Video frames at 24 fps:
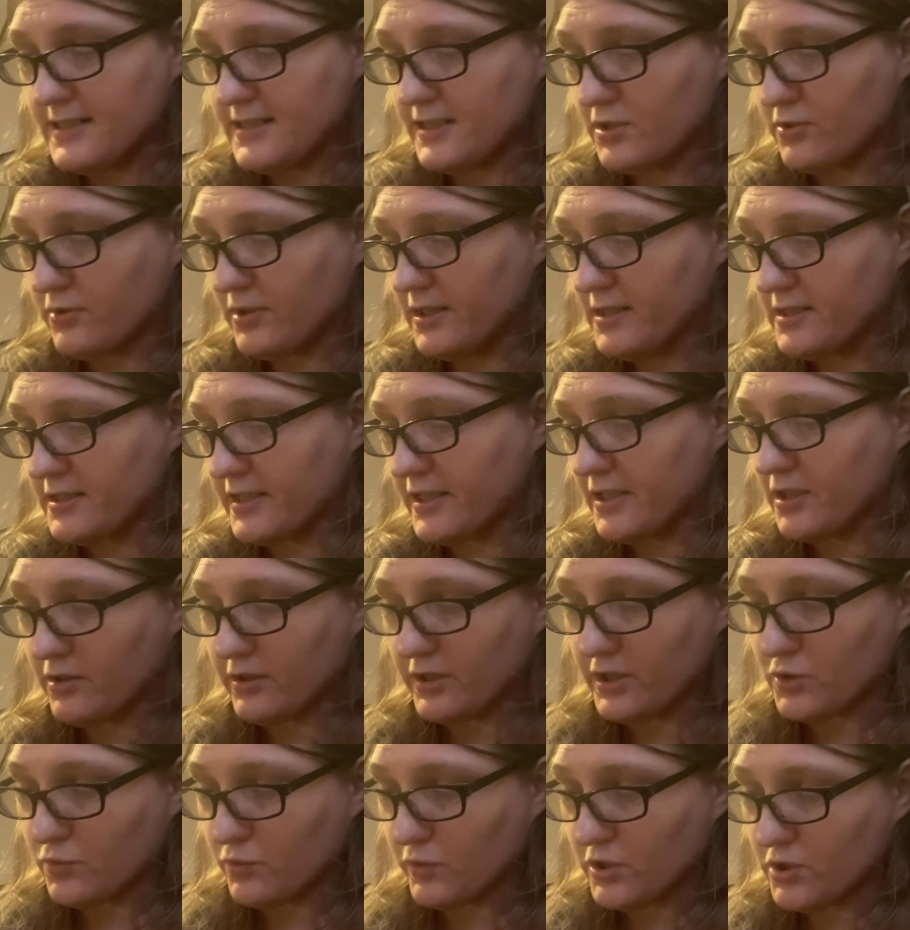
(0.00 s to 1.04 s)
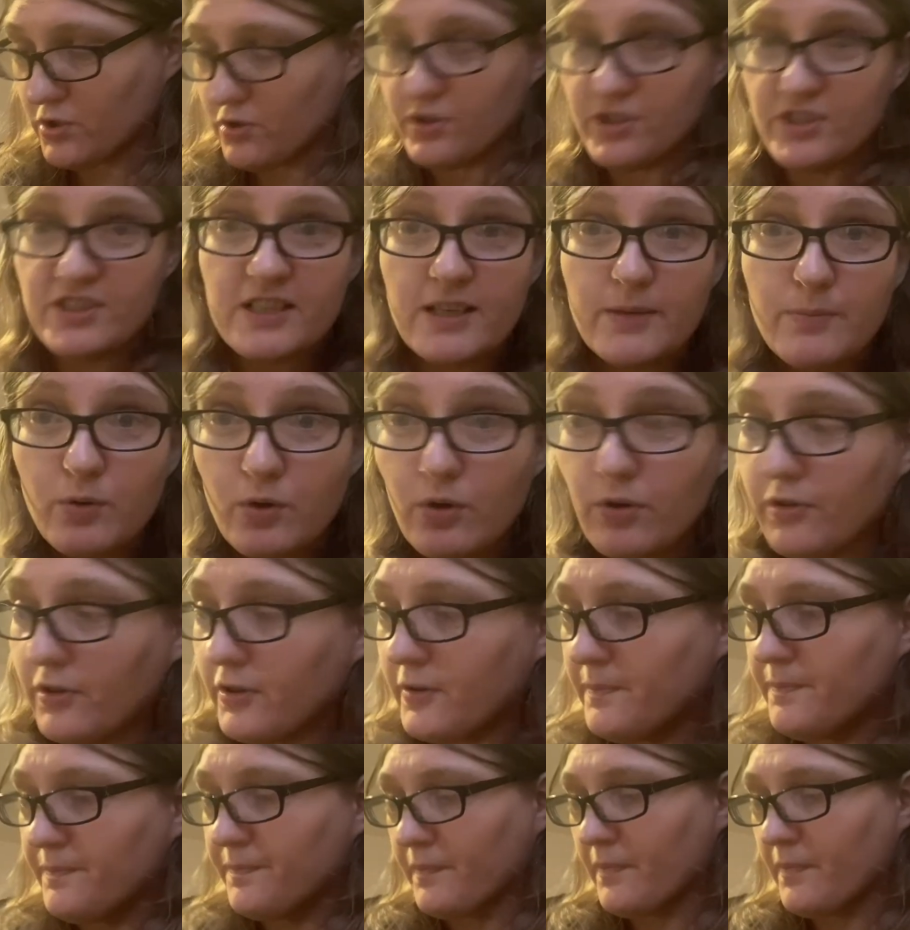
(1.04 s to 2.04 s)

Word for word: The translator is Richard Sieburth.